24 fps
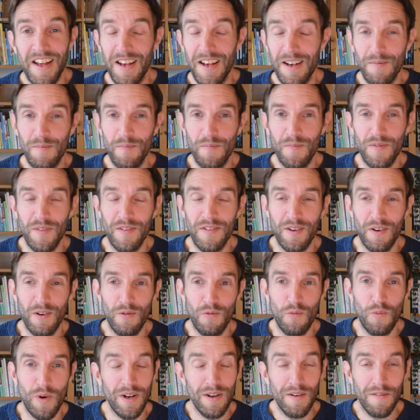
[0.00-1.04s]
um,
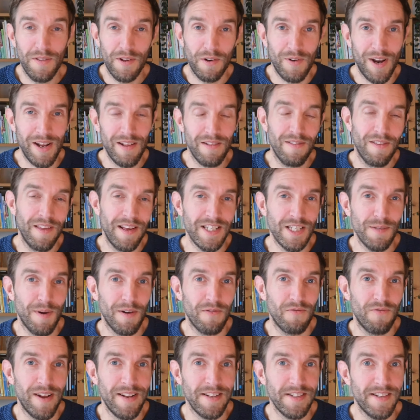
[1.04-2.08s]
so one of the great things
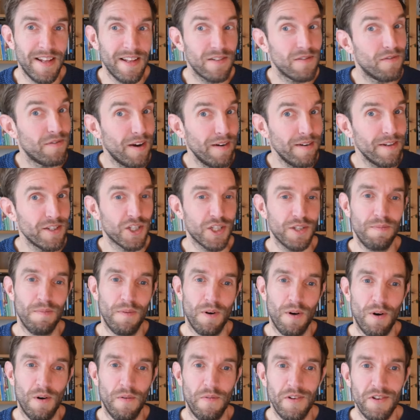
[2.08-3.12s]
about Wren is that it's very
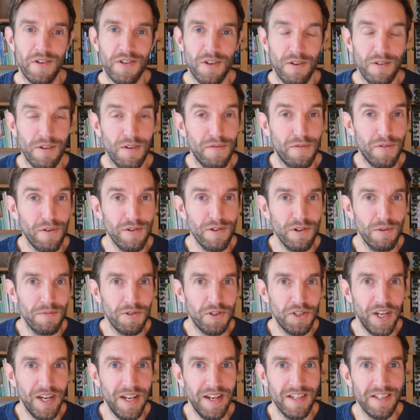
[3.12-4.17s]
small. So the virtual hmm.
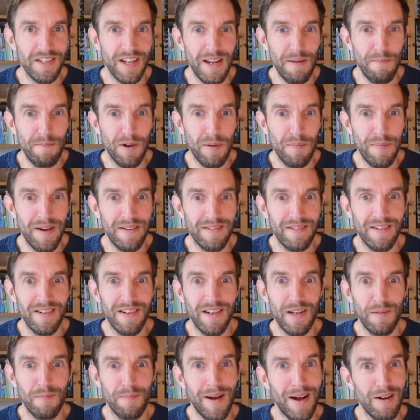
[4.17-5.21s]
machine is implemented
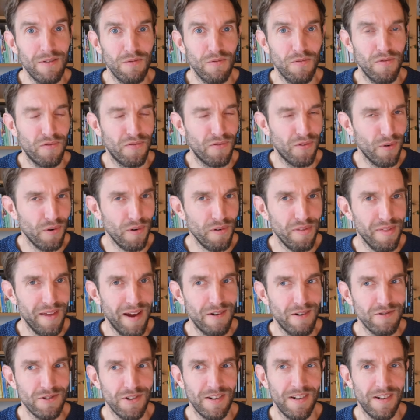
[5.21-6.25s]
in about
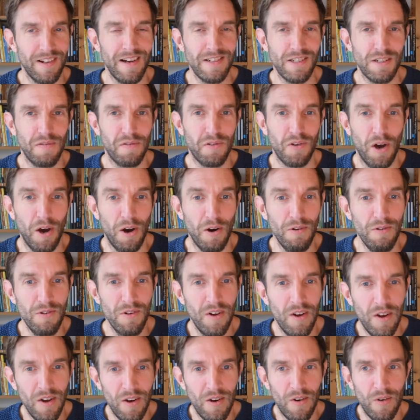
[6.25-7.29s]
4,000 lines of code,
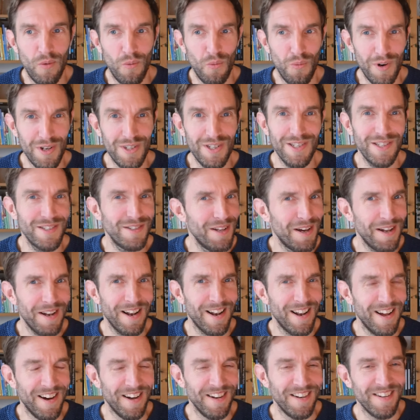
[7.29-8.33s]
which is not a
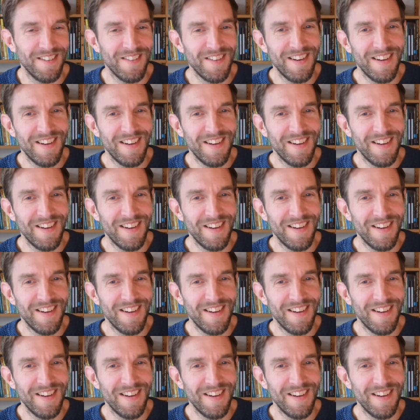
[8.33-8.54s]
lot.